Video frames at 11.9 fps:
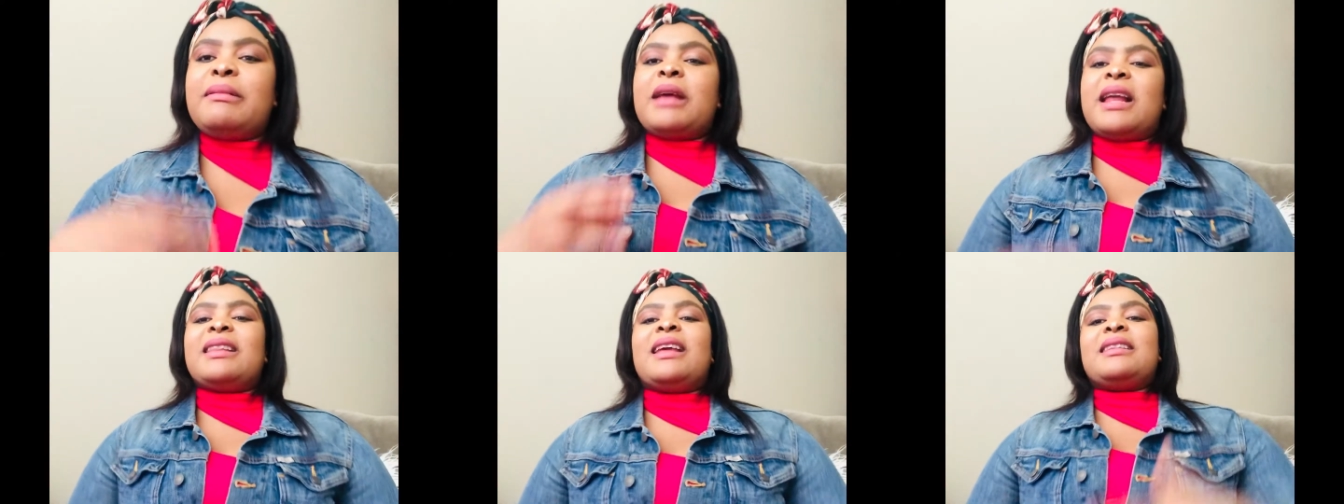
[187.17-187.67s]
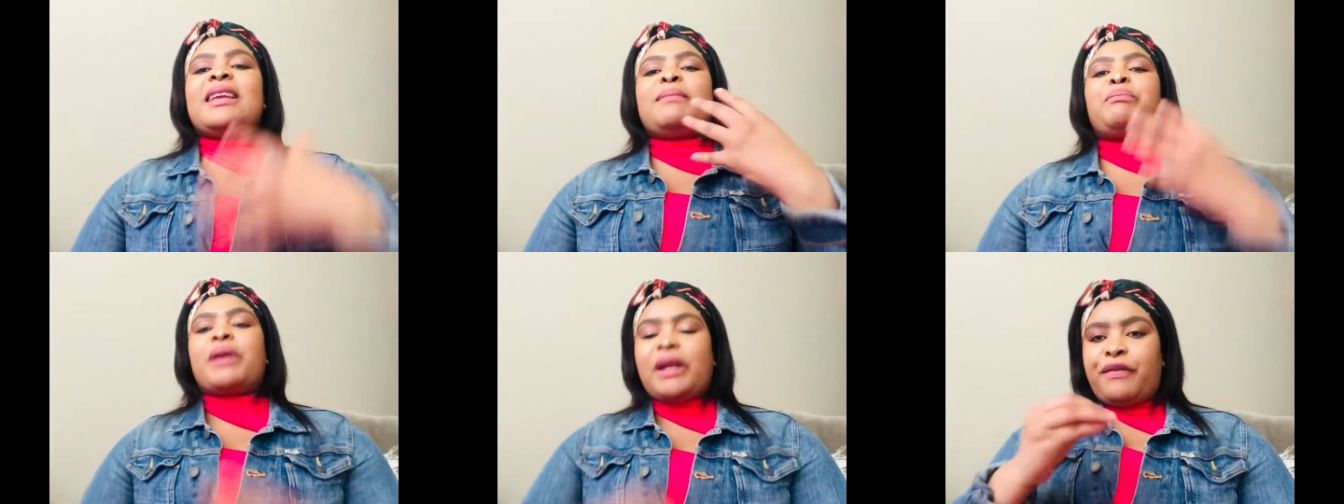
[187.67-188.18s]
And then they
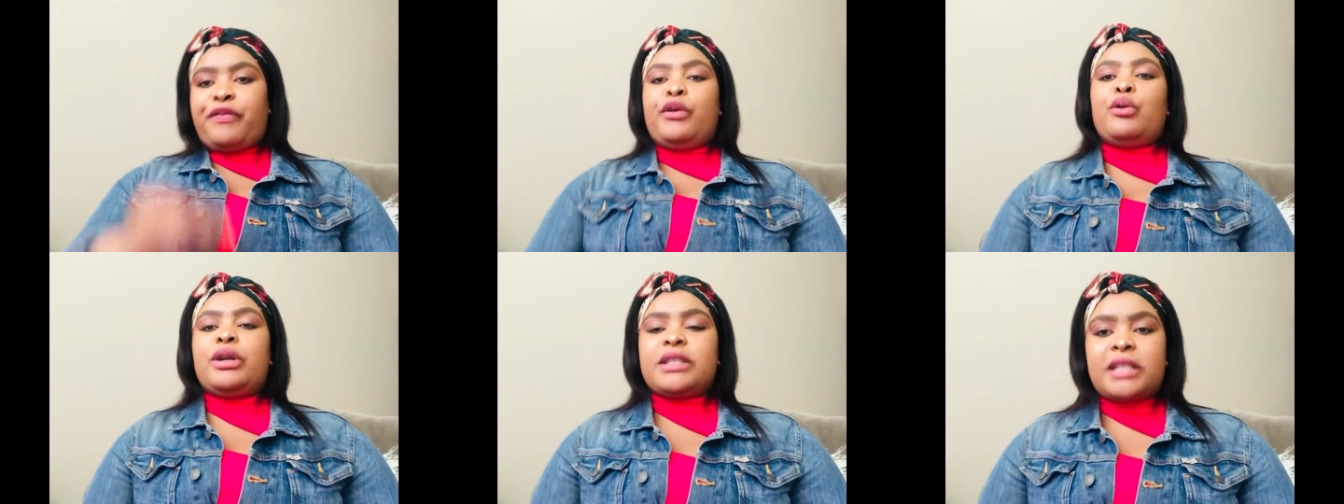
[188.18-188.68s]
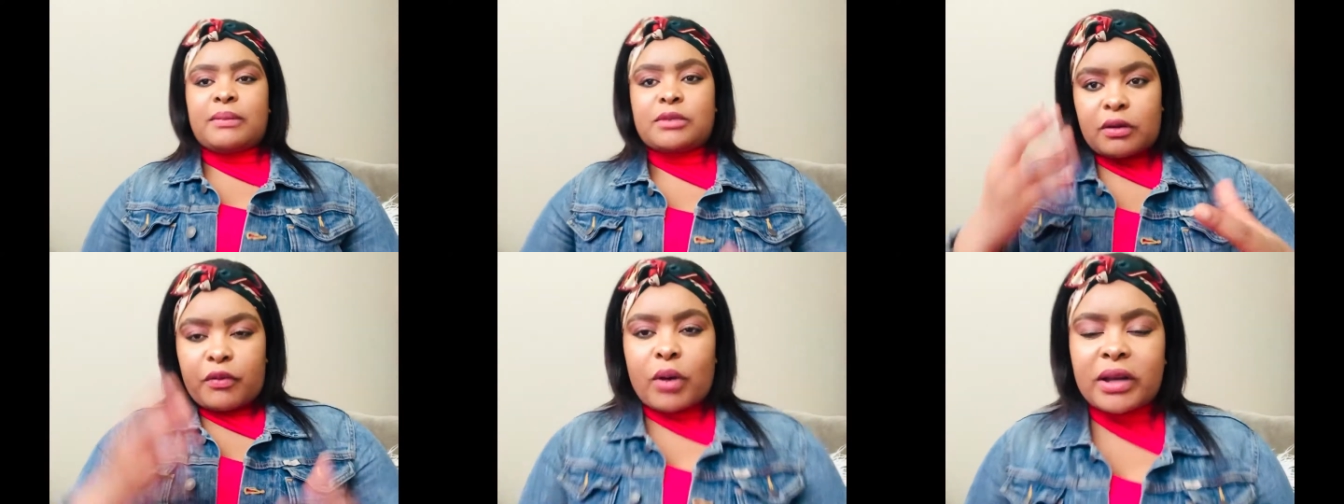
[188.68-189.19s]
brief you in terms
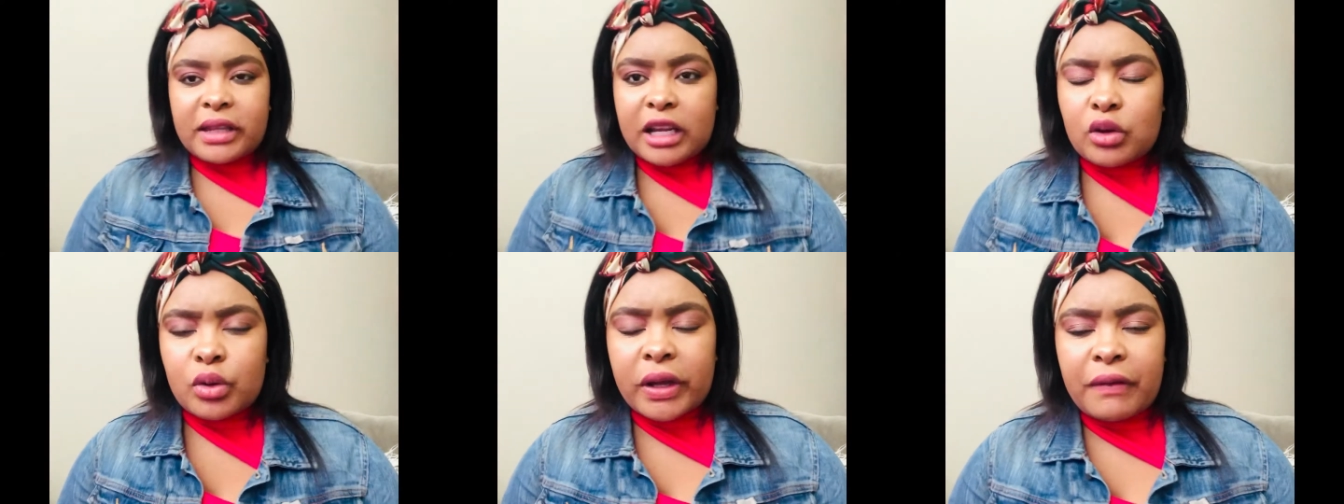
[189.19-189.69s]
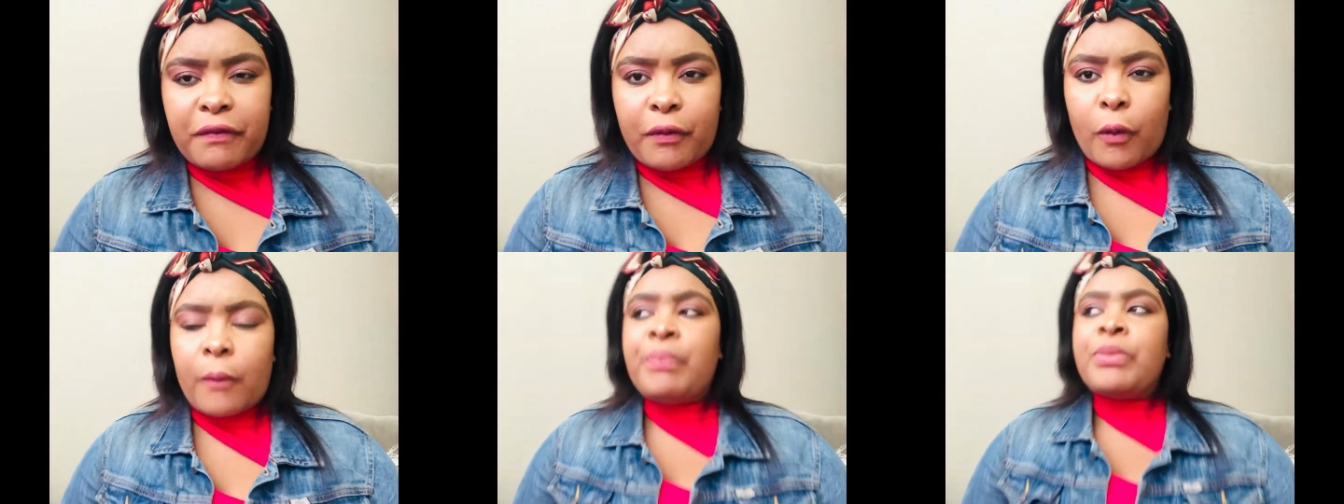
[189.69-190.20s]
of what they're looking for.